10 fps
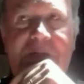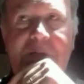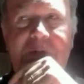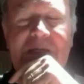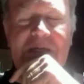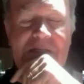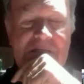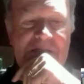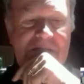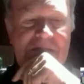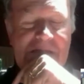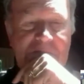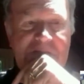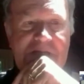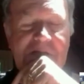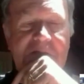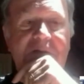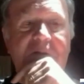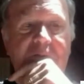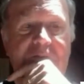We had an outsider who
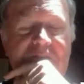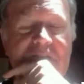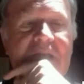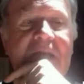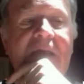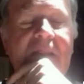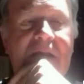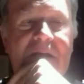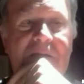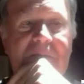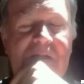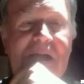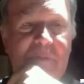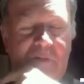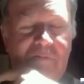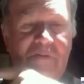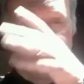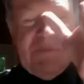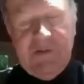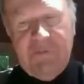was a couple of them
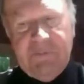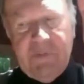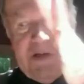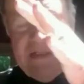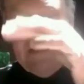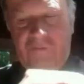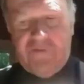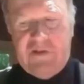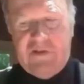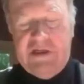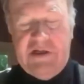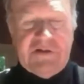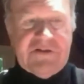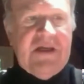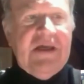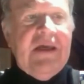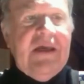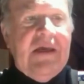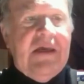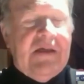that we'd brought in over the years
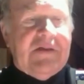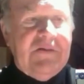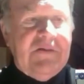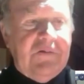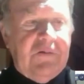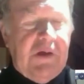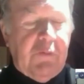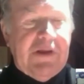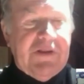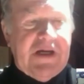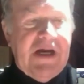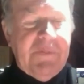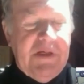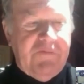to run the company